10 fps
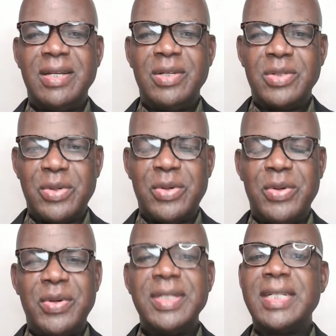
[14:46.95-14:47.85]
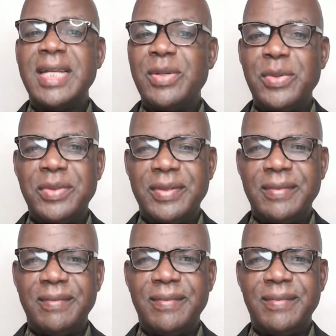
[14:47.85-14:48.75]
So stay tuned.
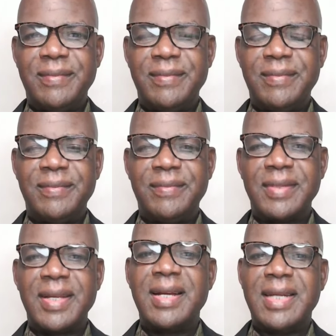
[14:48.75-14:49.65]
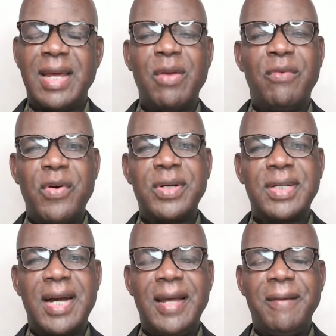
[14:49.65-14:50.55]
Thank you for your
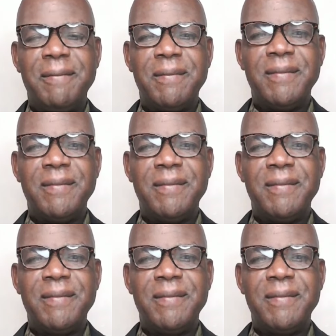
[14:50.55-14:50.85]
time,